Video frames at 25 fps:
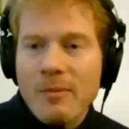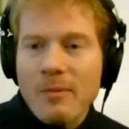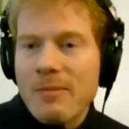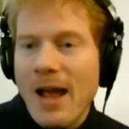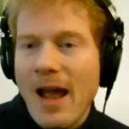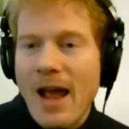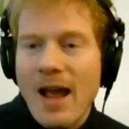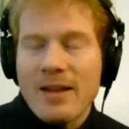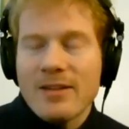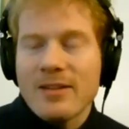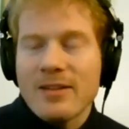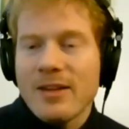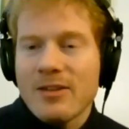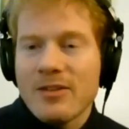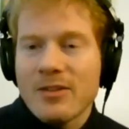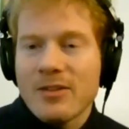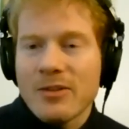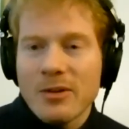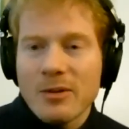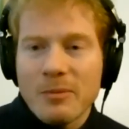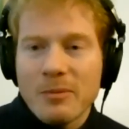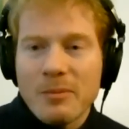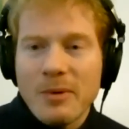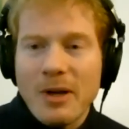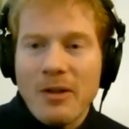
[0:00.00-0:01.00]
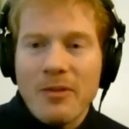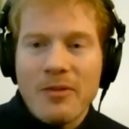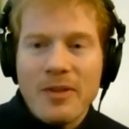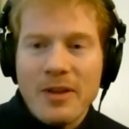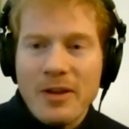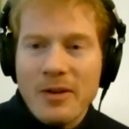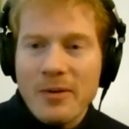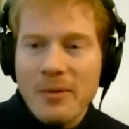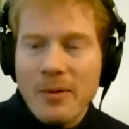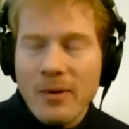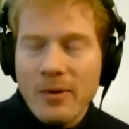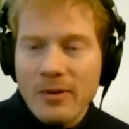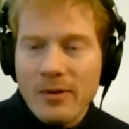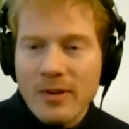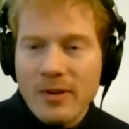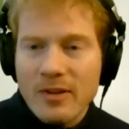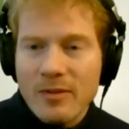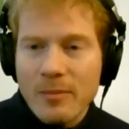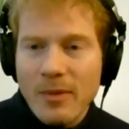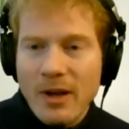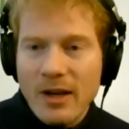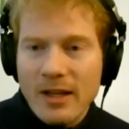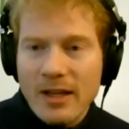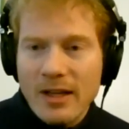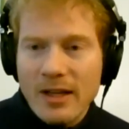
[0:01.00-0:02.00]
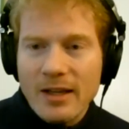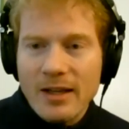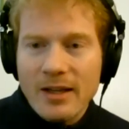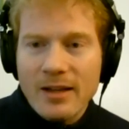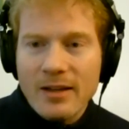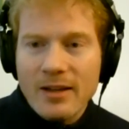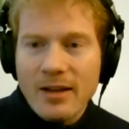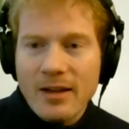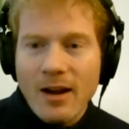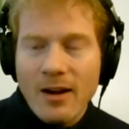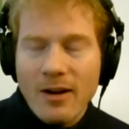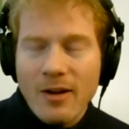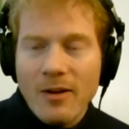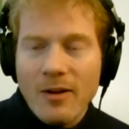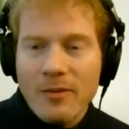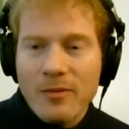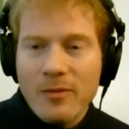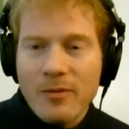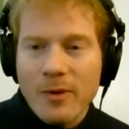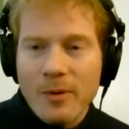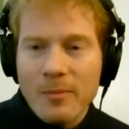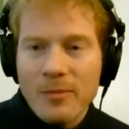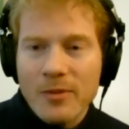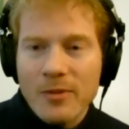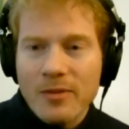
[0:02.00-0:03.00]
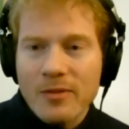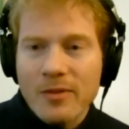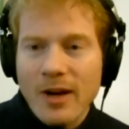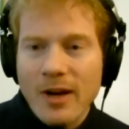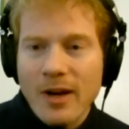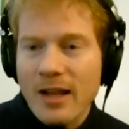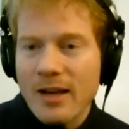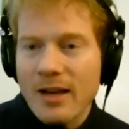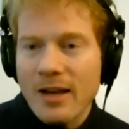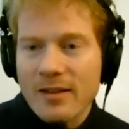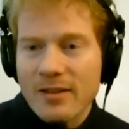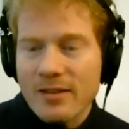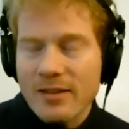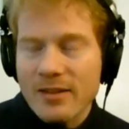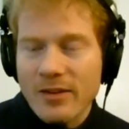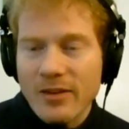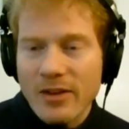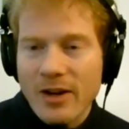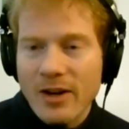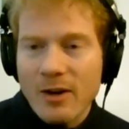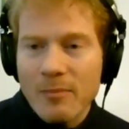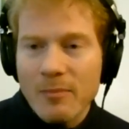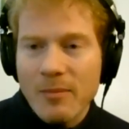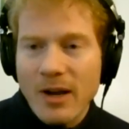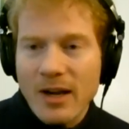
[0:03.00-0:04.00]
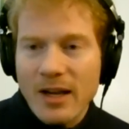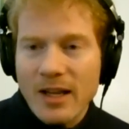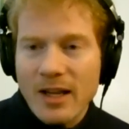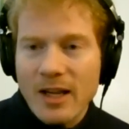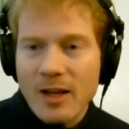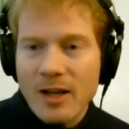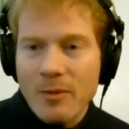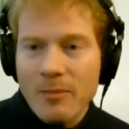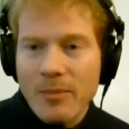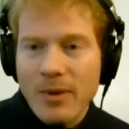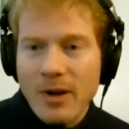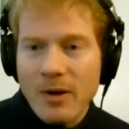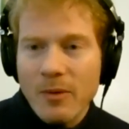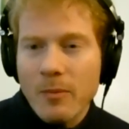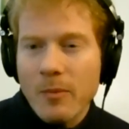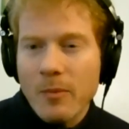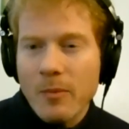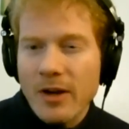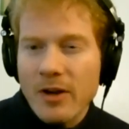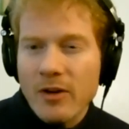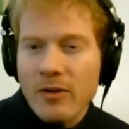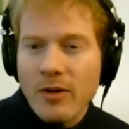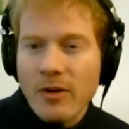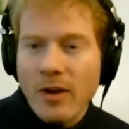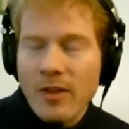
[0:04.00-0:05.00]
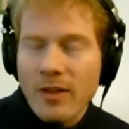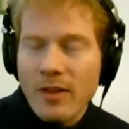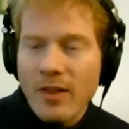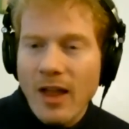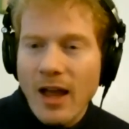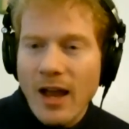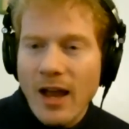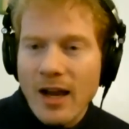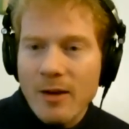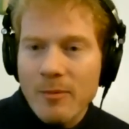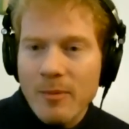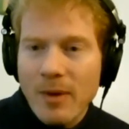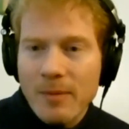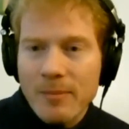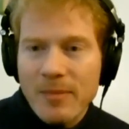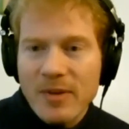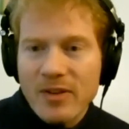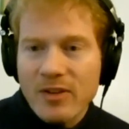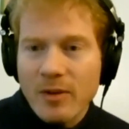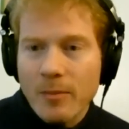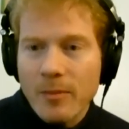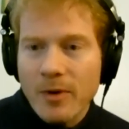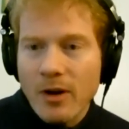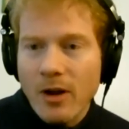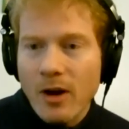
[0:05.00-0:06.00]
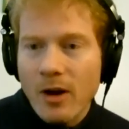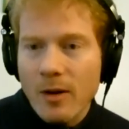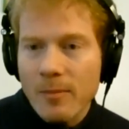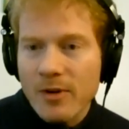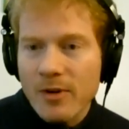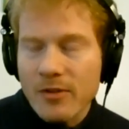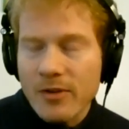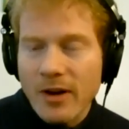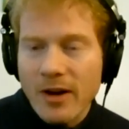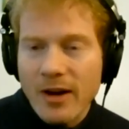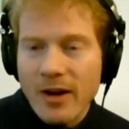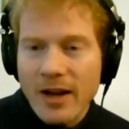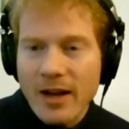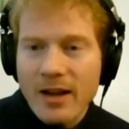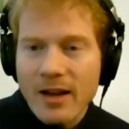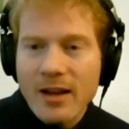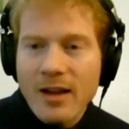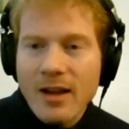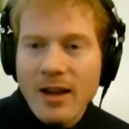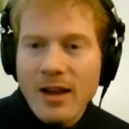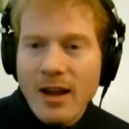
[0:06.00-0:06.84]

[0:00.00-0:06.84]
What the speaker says: assets or wealth that you hold is money. Not all forms of credit necessarily are money, but where you draw the line might be somewhat arbitrary.